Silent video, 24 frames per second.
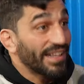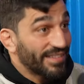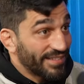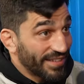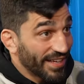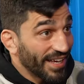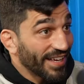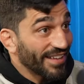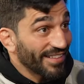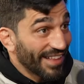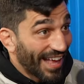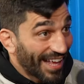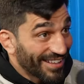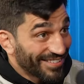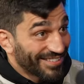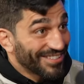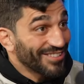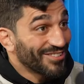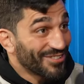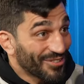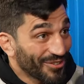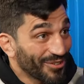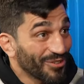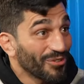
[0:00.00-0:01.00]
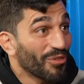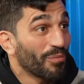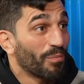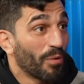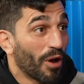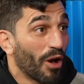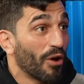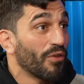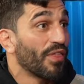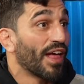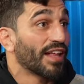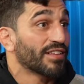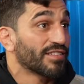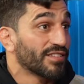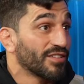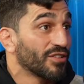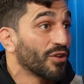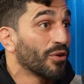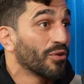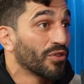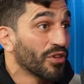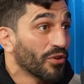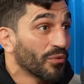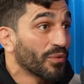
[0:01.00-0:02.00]
it. That's the truth, bro. That's the
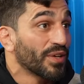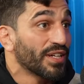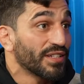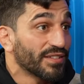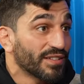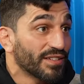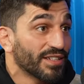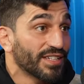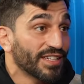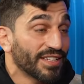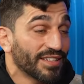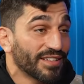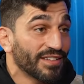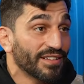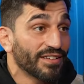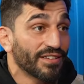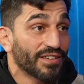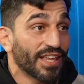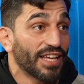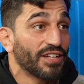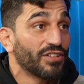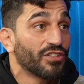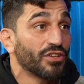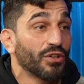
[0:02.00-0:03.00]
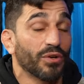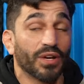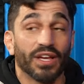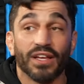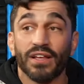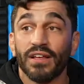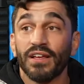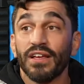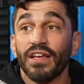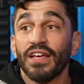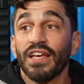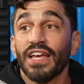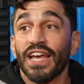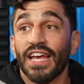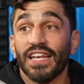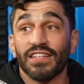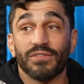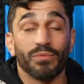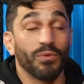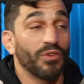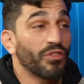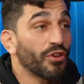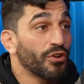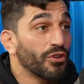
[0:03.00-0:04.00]
only reason he they do it is
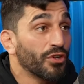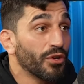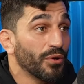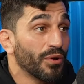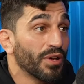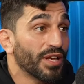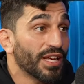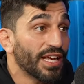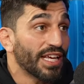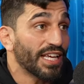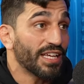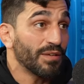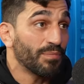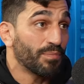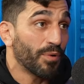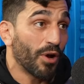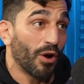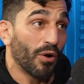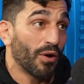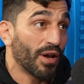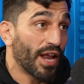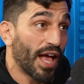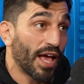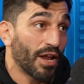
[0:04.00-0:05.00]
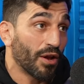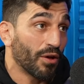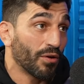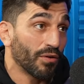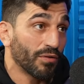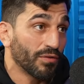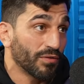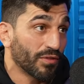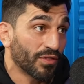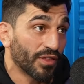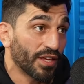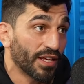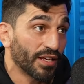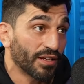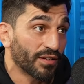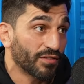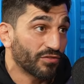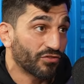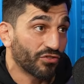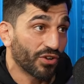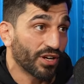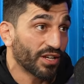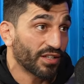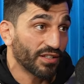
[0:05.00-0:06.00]
when they're doing EPO, and I don't think
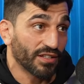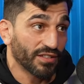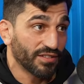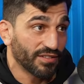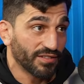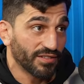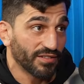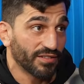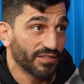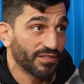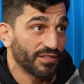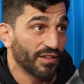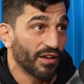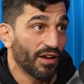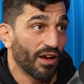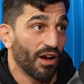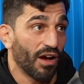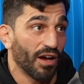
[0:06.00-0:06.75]
Dricus is well,